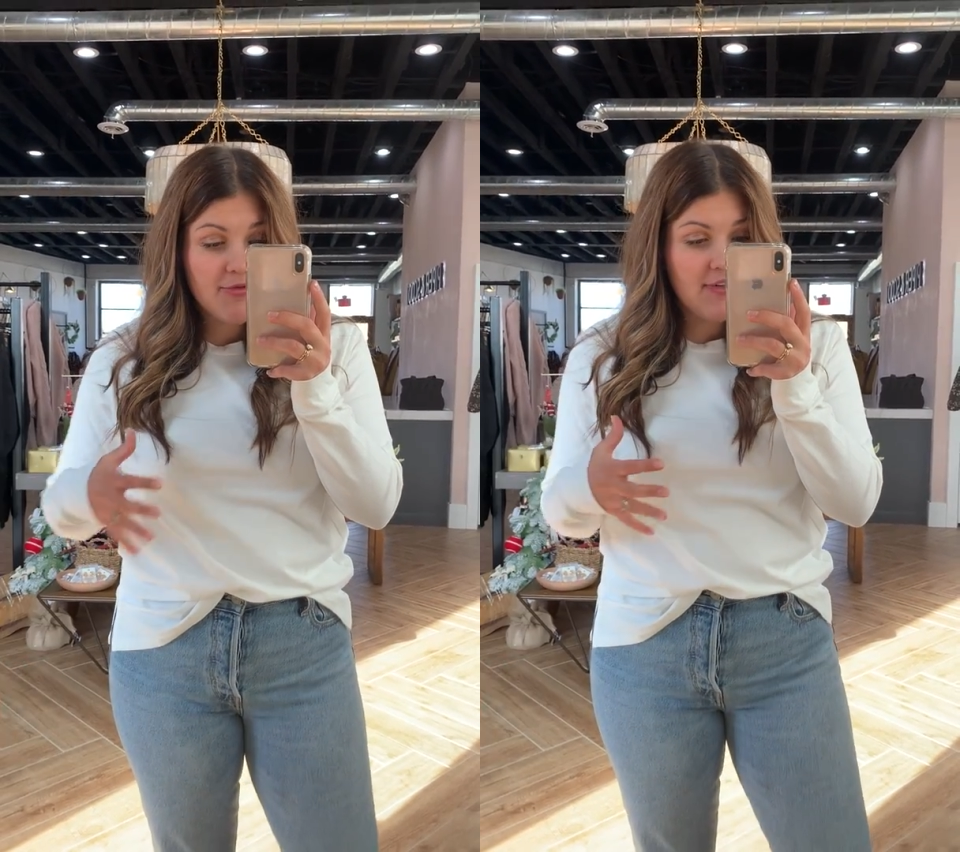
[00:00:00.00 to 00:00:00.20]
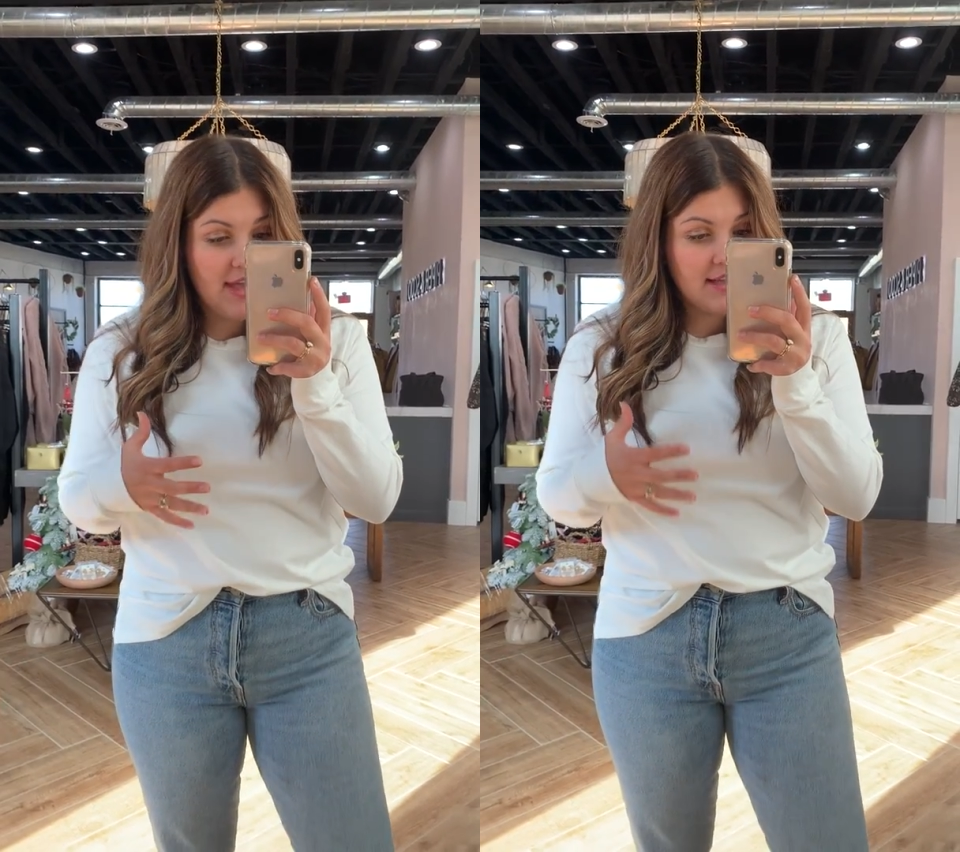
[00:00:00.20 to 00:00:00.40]

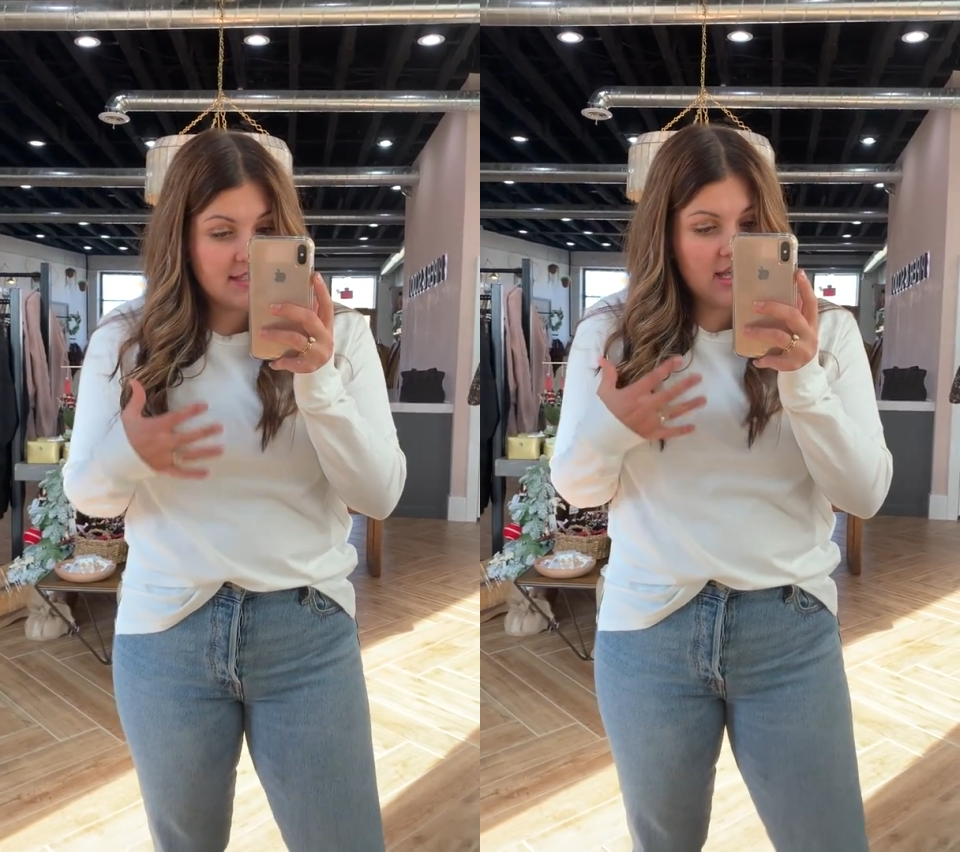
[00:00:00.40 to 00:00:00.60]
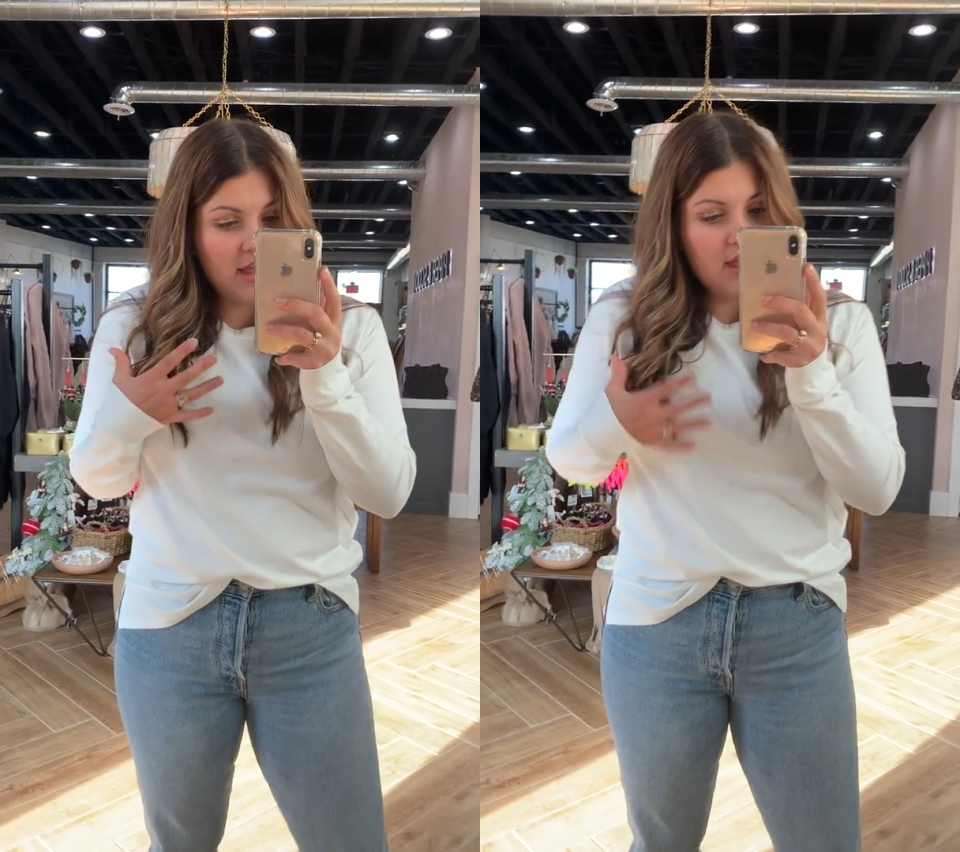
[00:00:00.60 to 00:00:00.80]

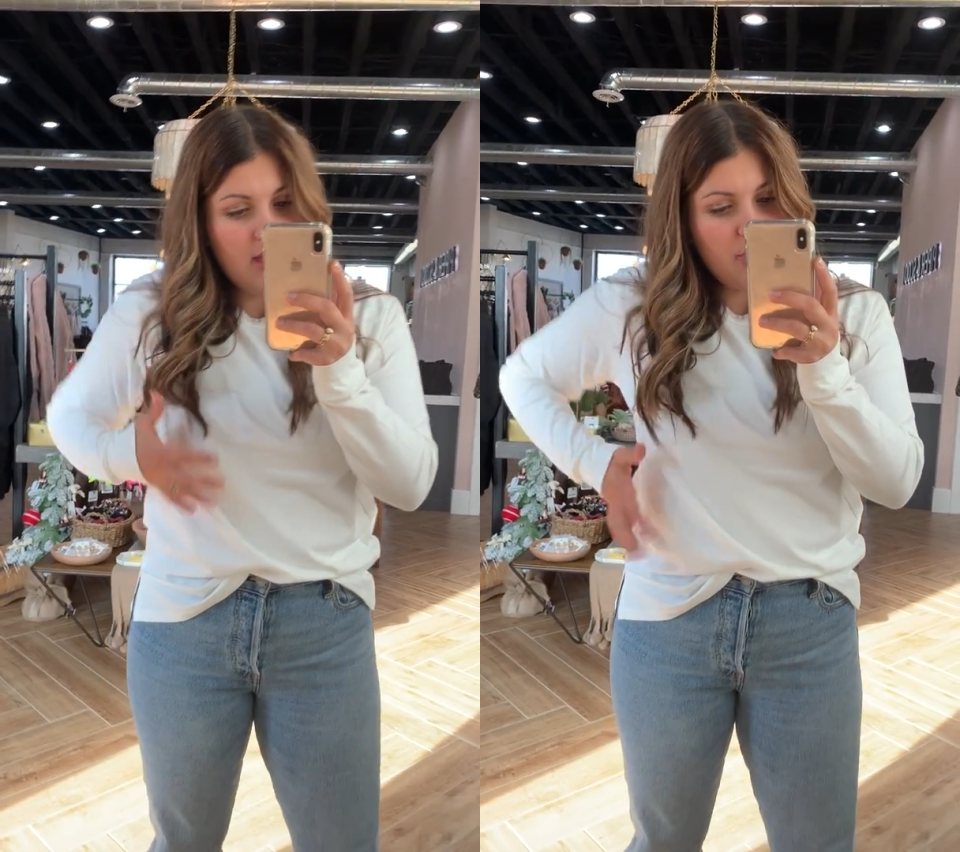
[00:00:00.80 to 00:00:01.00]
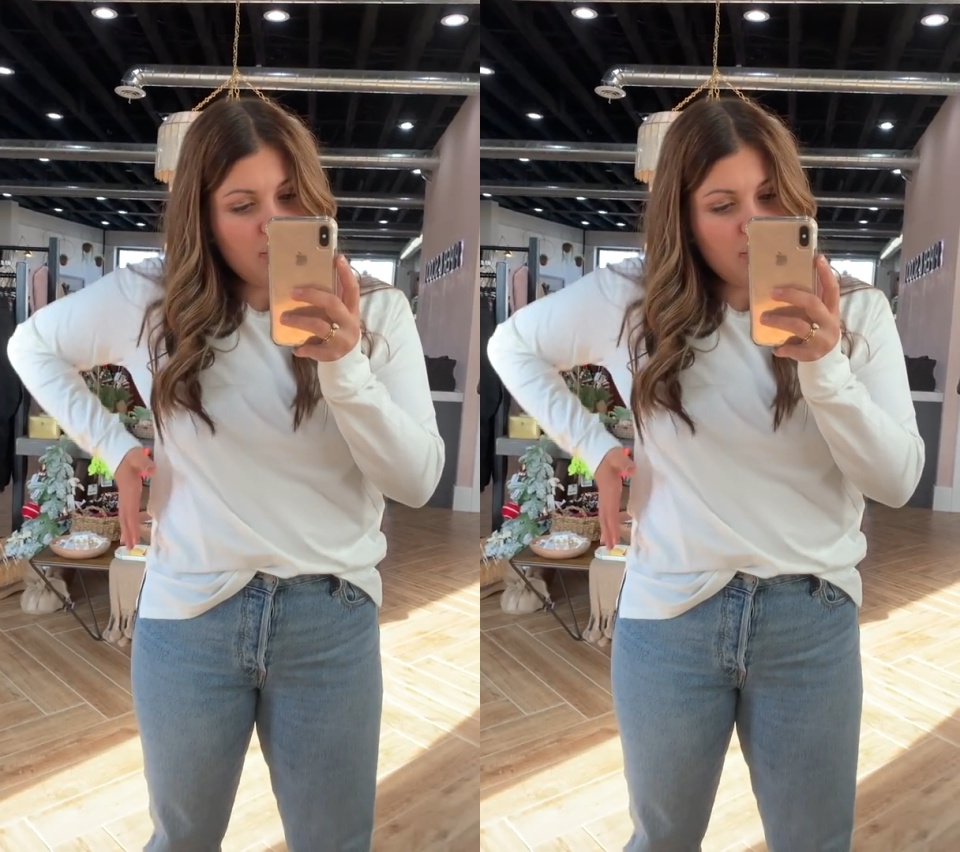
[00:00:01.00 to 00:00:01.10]
fit uh,